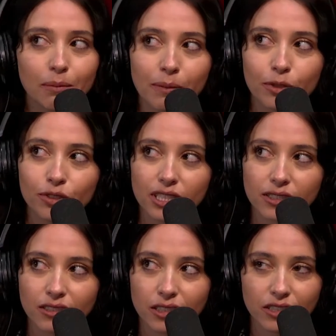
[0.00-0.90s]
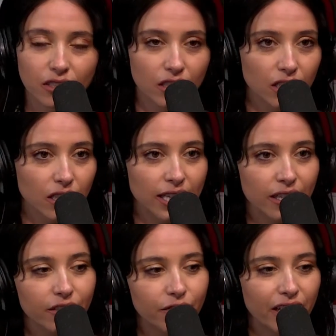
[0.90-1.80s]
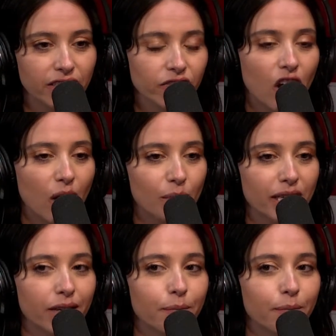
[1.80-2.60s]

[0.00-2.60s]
of people who listen to this are fans of comedy.